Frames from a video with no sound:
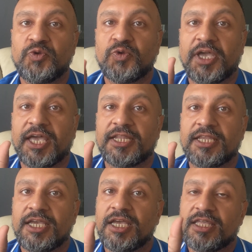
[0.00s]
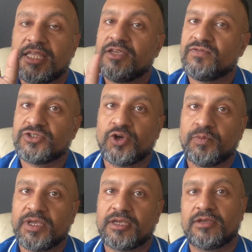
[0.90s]
can think of a
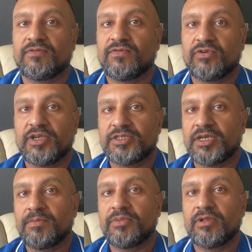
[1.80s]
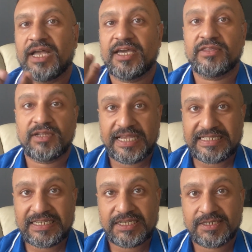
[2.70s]
topic, for example,
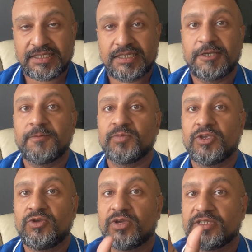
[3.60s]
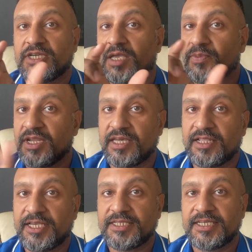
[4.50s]
athletics. You can type in
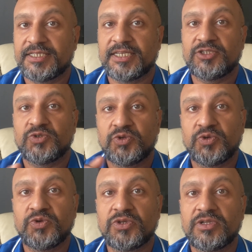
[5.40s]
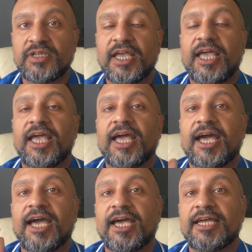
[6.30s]
athletics into Google
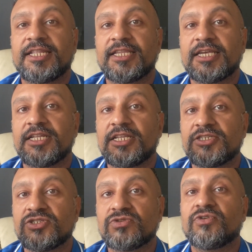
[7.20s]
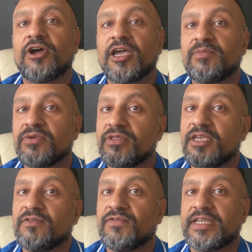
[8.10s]
and describe
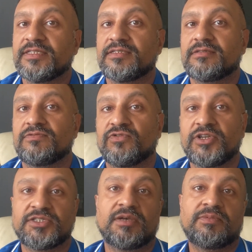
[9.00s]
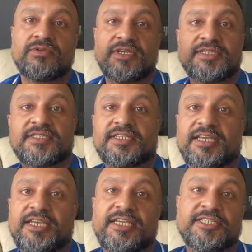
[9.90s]
the events. For example, is it
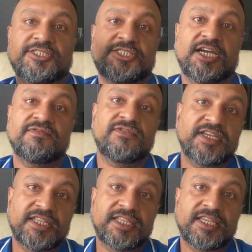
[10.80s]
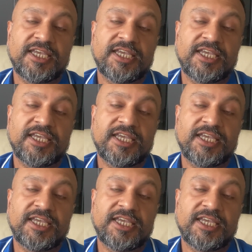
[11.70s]
a javelin?